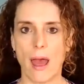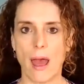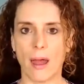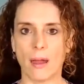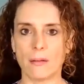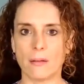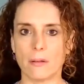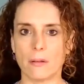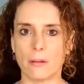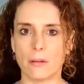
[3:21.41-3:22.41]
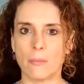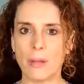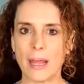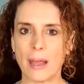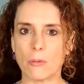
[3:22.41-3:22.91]
and
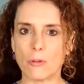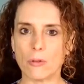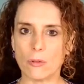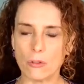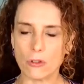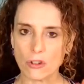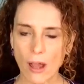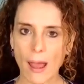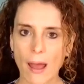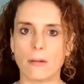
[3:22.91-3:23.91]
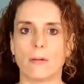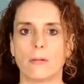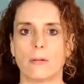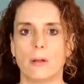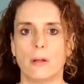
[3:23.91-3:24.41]
being able to
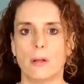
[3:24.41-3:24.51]
channel